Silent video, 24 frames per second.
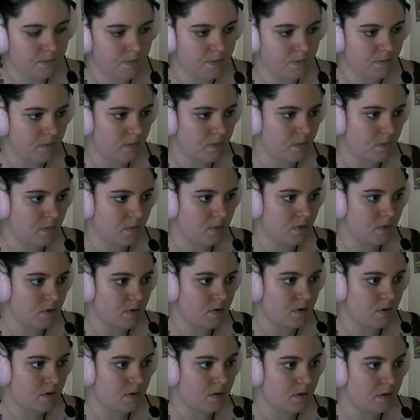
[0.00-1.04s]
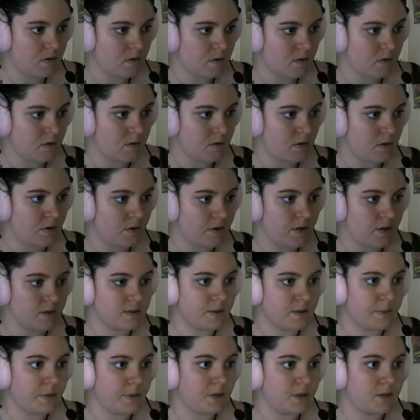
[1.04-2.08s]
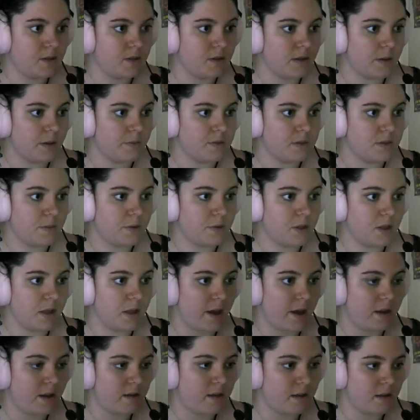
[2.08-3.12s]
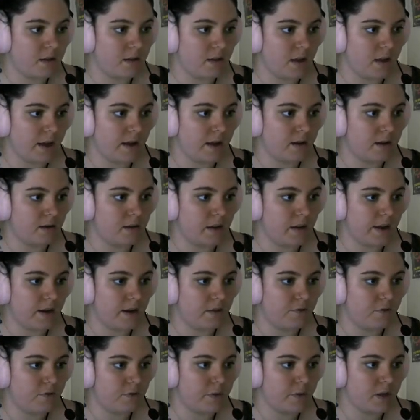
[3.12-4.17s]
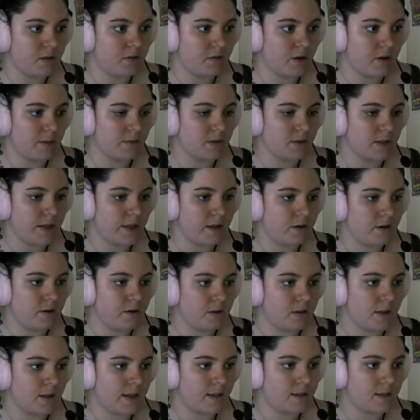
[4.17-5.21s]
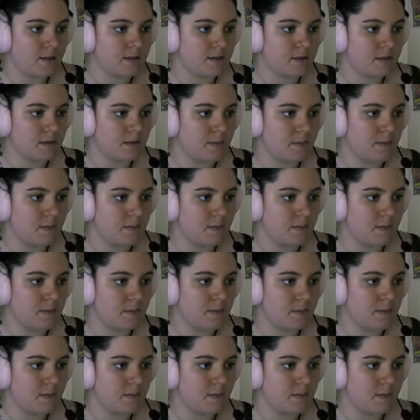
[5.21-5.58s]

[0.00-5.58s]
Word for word: Hmm. Wait, can someone can someone light the light light it for me? Grab the lighter and light this.